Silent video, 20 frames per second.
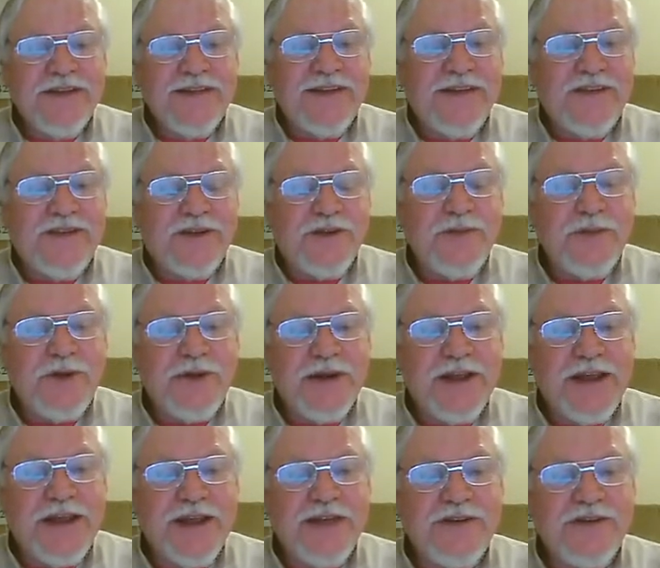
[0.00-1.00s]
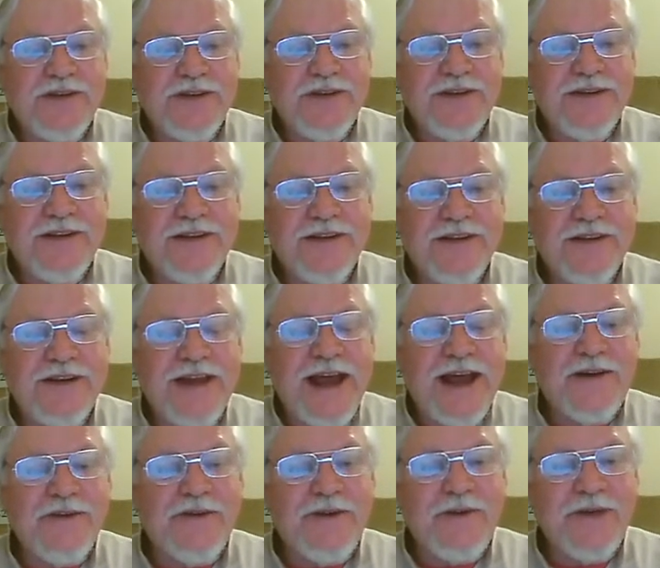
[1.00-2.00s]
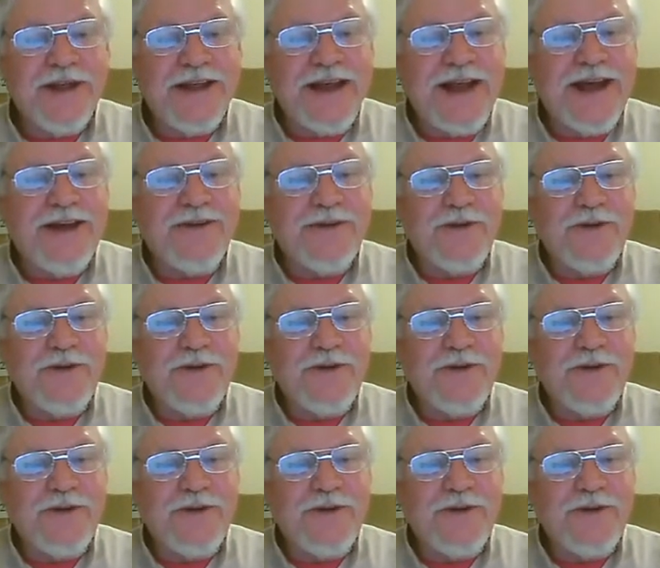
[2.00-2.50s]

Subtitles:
This communication now going out